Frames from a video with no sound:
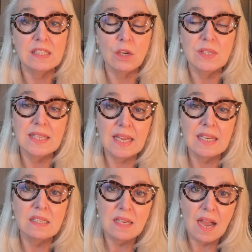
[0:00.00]
So it's
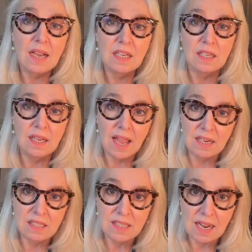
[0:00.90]
getting darker
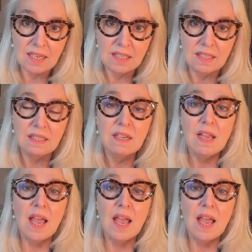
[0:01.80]
and darker.